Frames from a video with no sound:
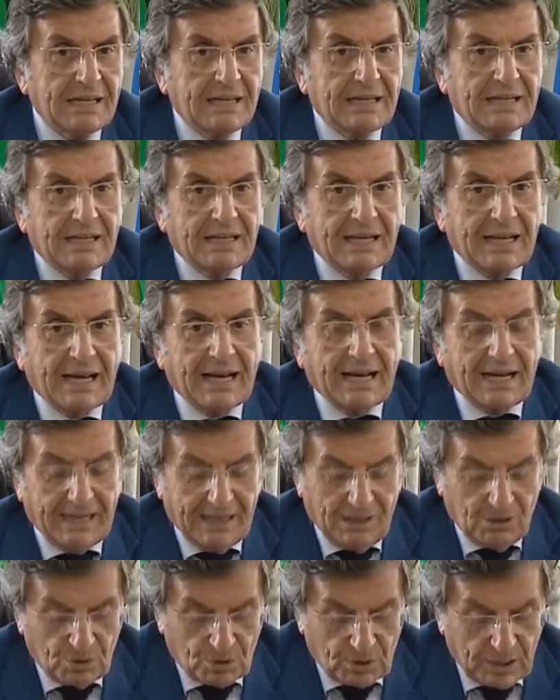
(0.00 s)

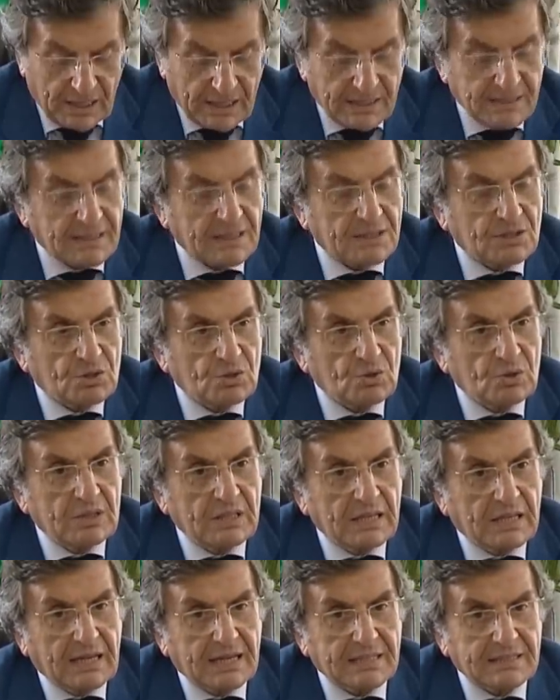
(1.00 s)
interfering on the fruit and
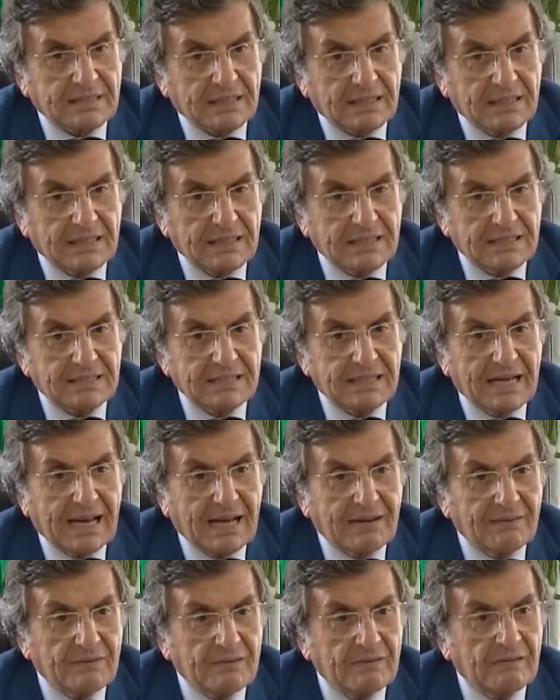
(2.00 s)
vegetable market in
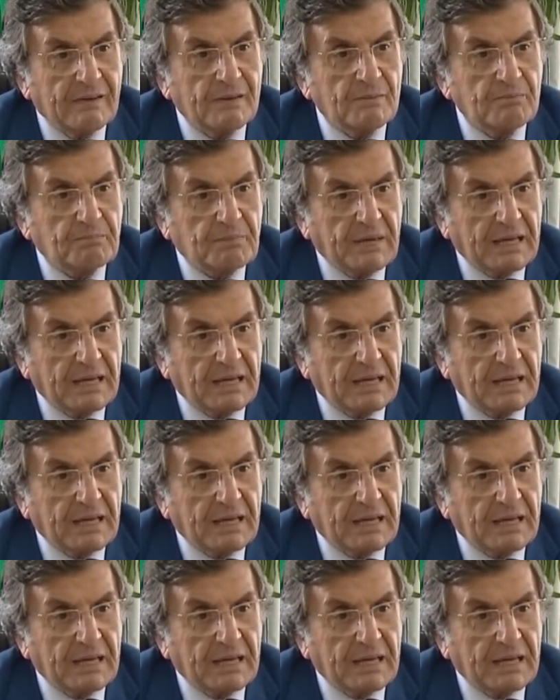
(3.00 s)
Fondi,